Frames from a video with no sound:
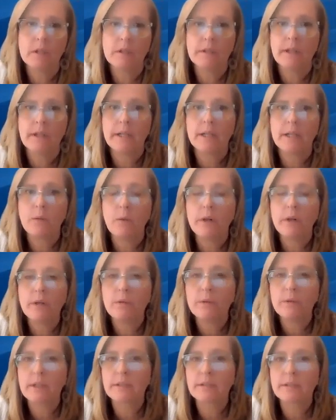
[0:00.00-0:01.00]
Now, anyone
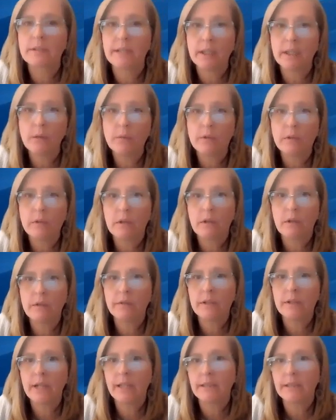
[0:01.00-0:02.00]
who gets sick with
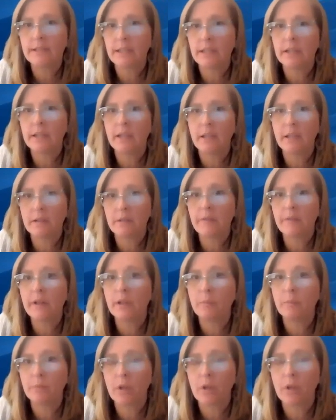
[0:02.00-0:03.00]
COVID-19 can
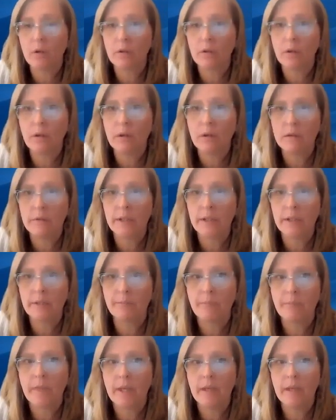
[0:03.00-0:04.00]
develop long COVID.
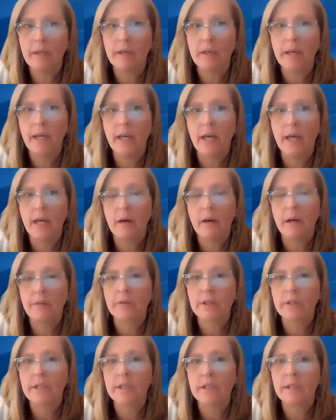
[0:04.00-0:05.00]

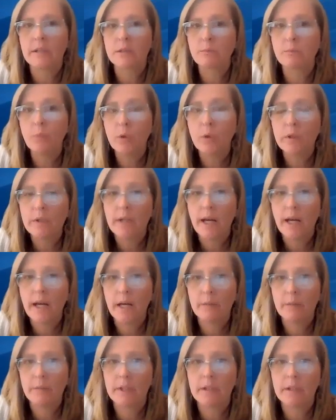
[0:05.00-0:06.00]
However, it is more
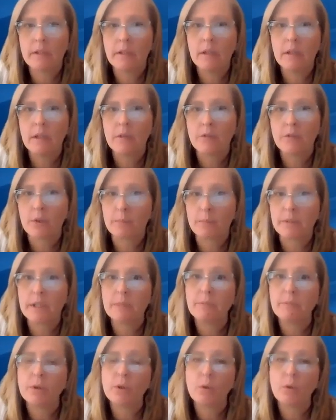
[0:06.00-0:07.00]
common for
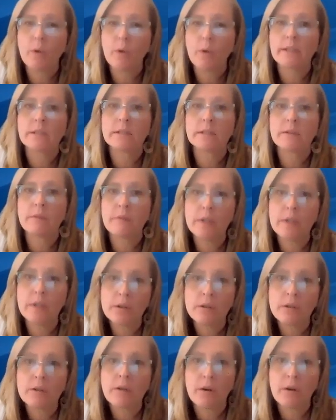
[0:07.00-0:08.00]
people who had
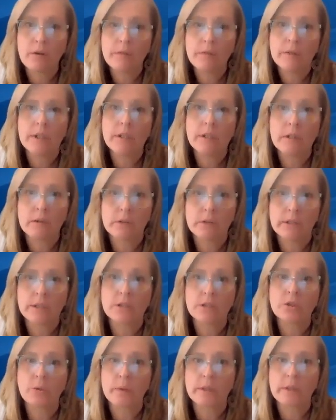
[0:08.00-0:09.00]
severe COVID illness
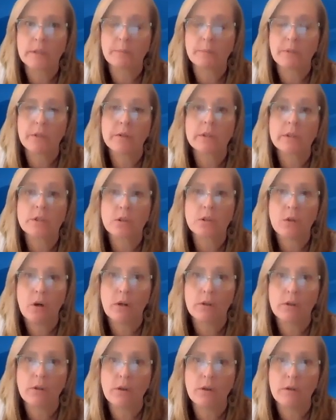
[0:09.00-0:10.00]
to experience
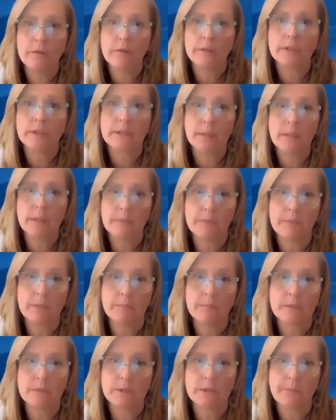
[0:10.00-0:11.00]
long COVID
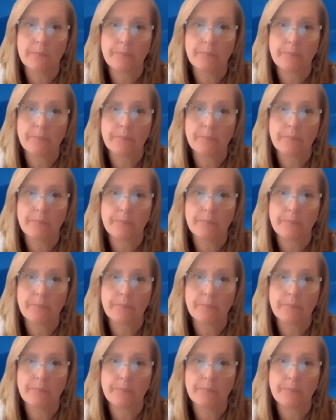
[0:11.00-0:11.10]
symptoms.